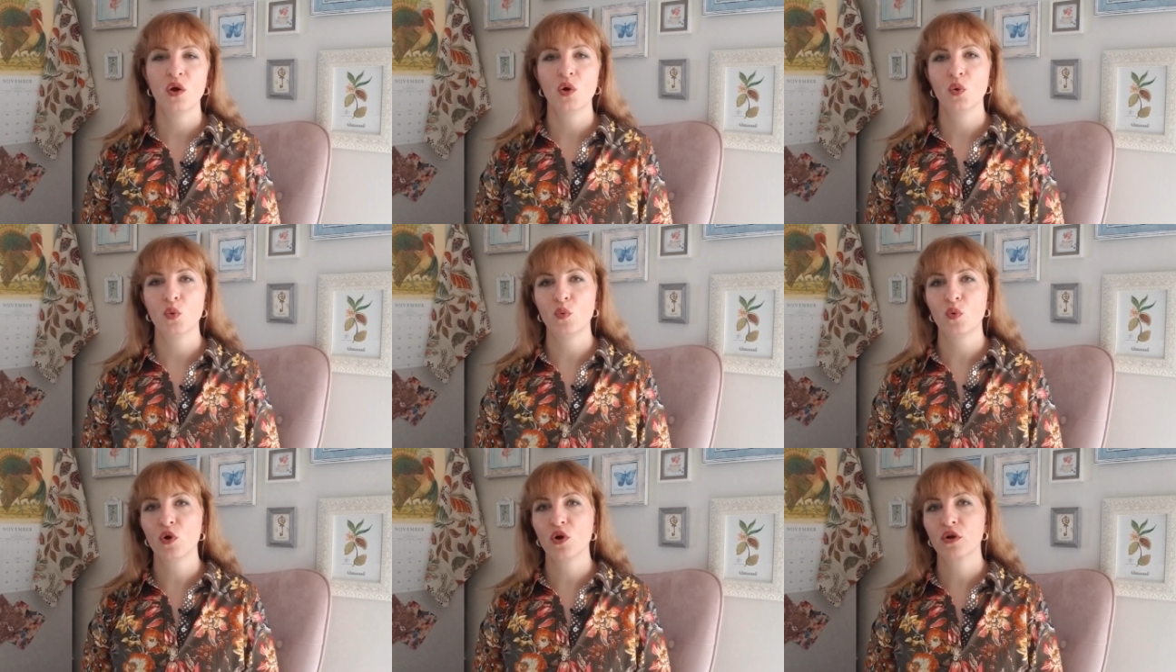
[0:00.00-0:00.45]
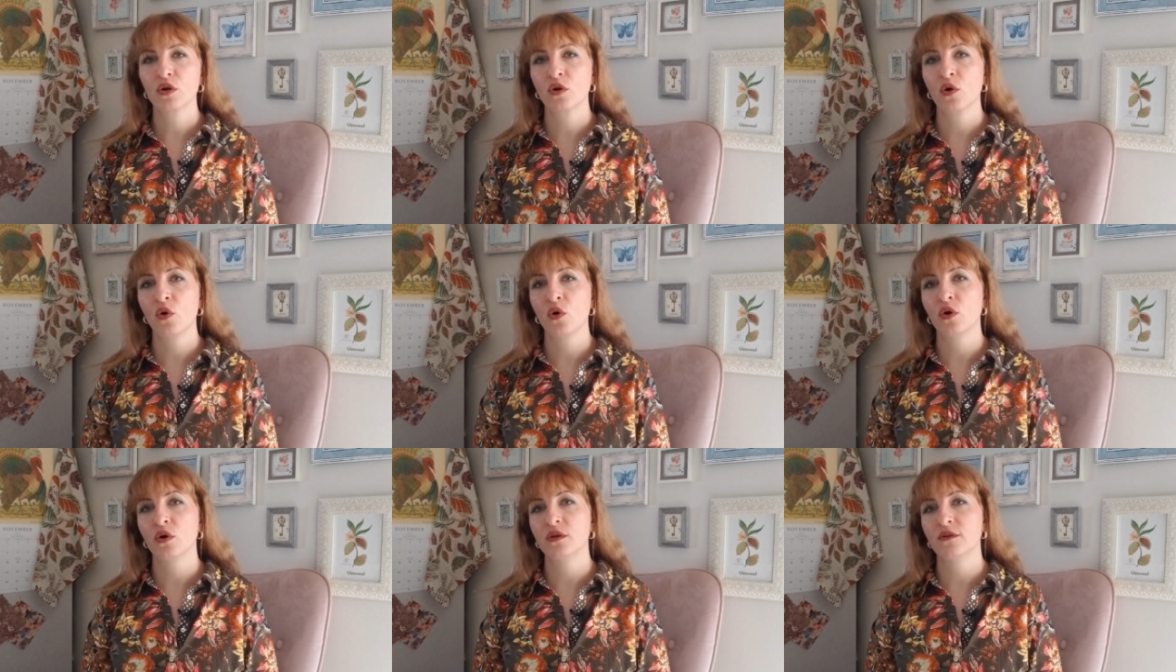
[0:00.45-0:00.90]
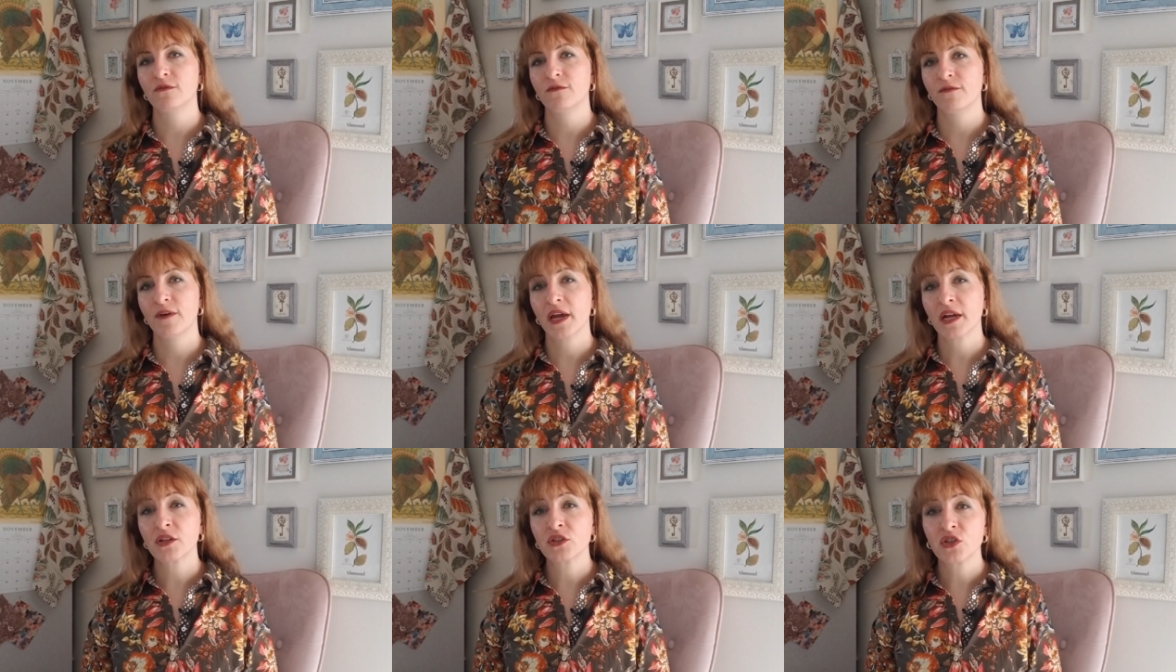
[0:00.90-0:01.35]
Work on
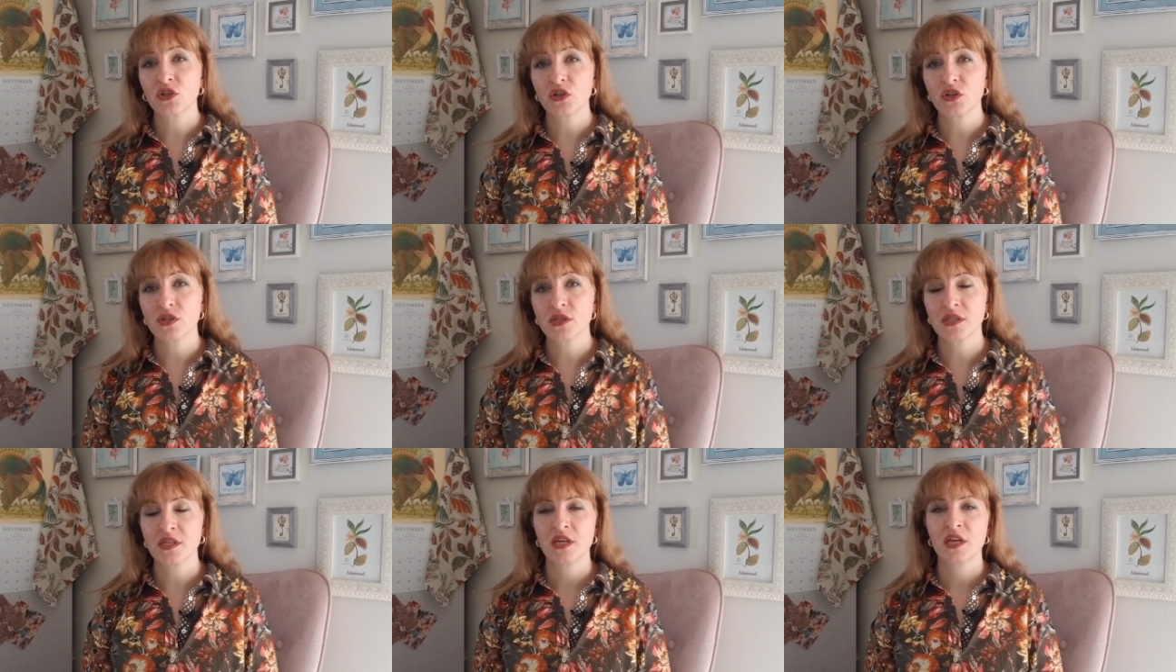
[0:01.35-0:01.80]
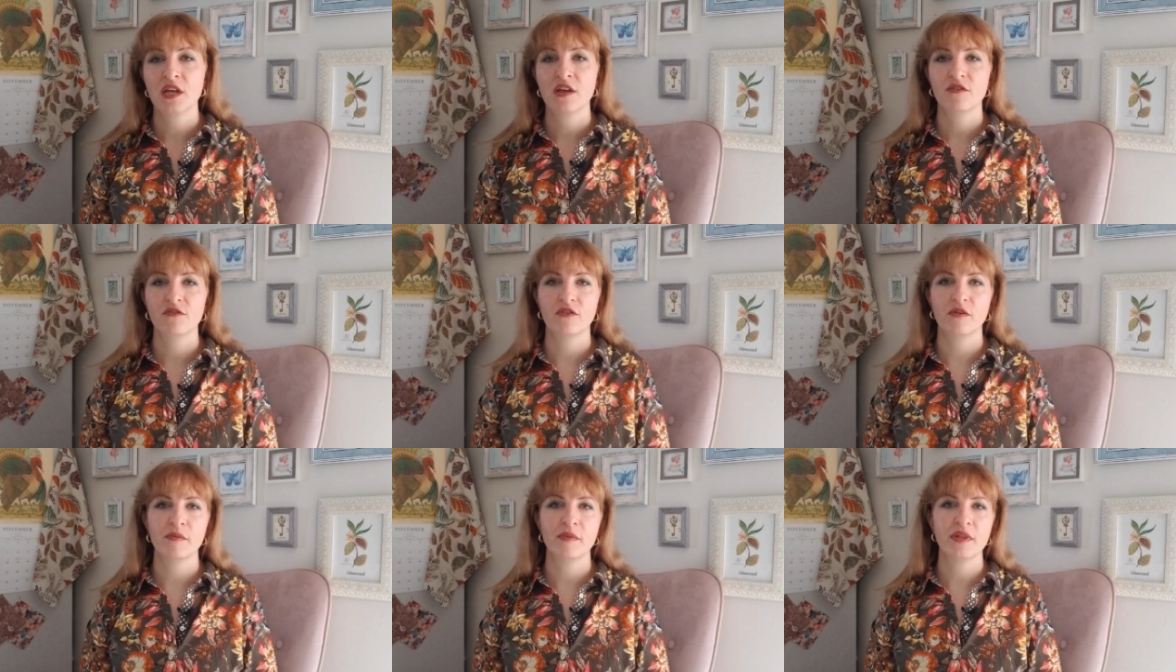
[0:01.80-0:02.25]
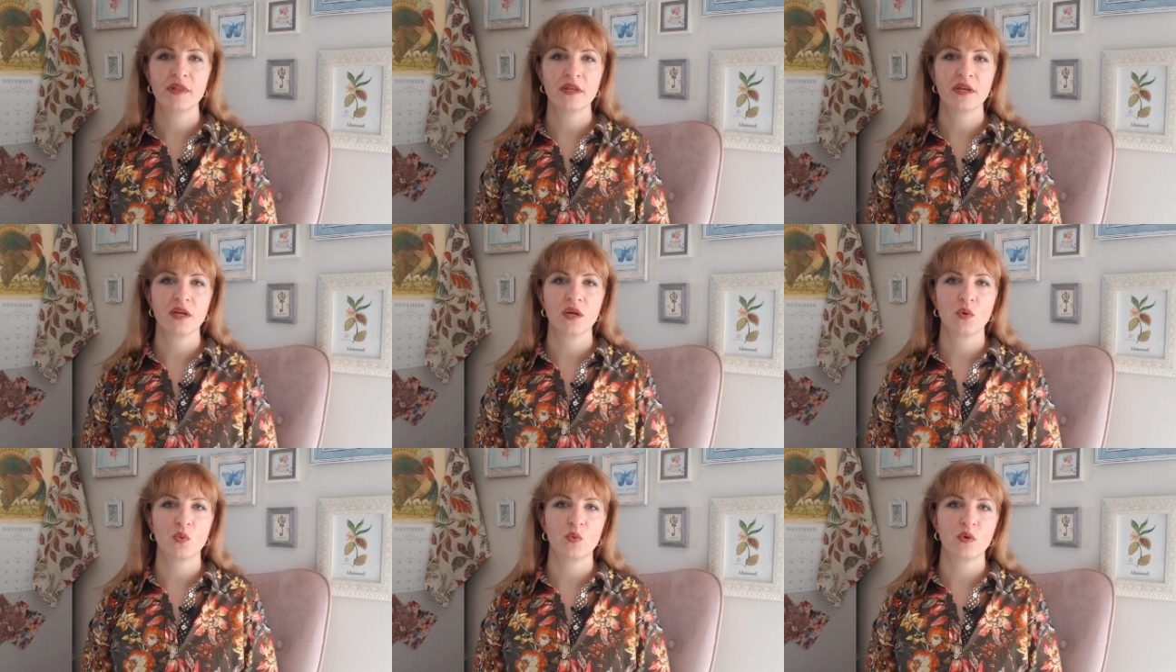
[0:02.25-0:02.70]
vectors,
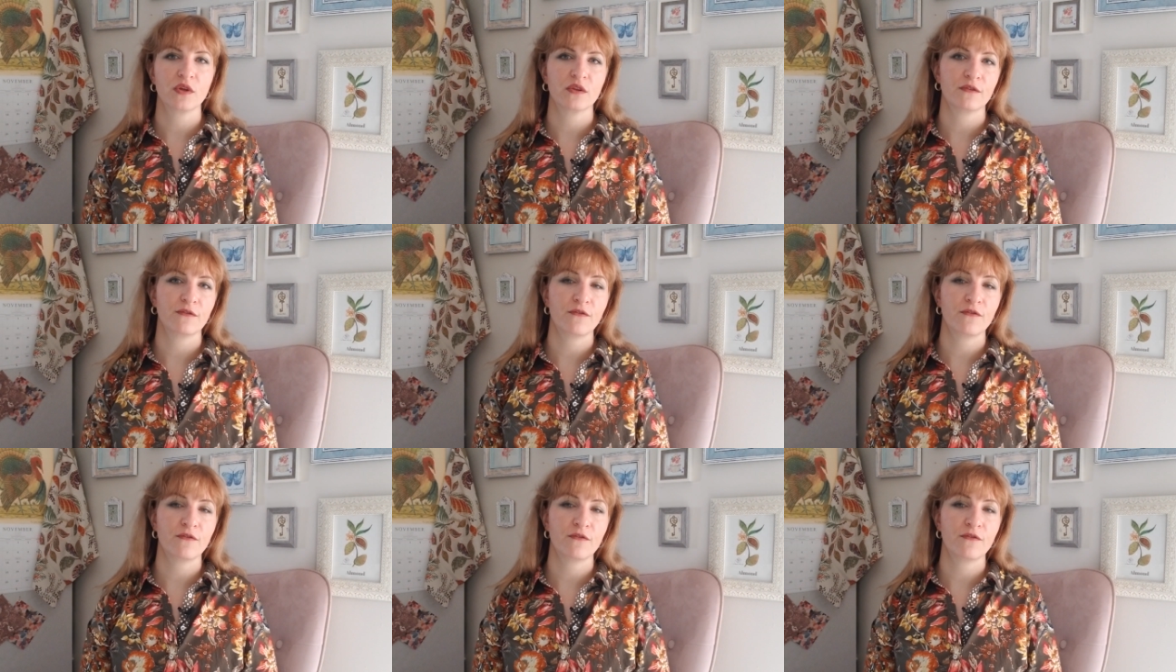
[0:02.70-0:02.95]
familiar with